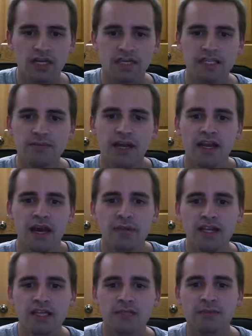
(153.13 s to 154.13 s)
Team
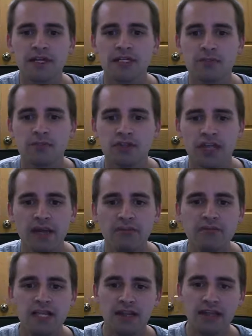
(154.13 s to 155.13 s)
Dynamic has picked up
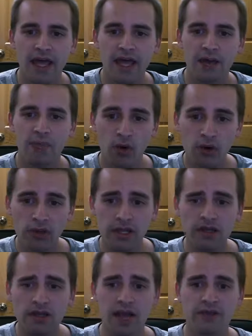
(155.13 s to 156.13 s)
James Atlanta
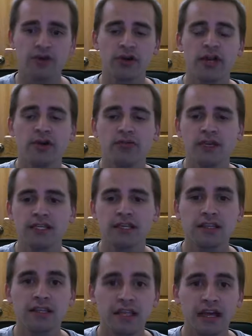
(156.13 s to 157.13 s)
Moreland after he
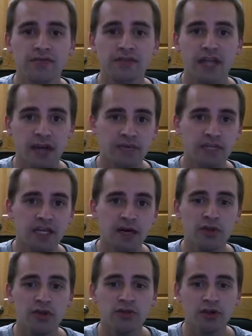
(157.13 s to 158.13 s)
recently left
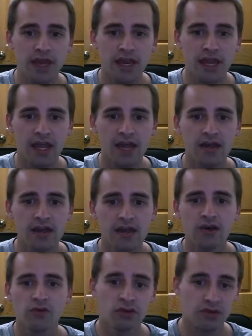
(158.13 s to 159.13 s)
MTWNA,
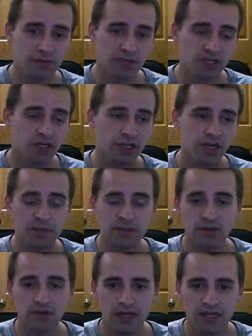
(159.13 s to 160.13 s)
which was mentioned in
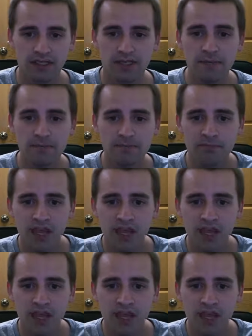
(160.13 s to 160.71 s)
episode 19,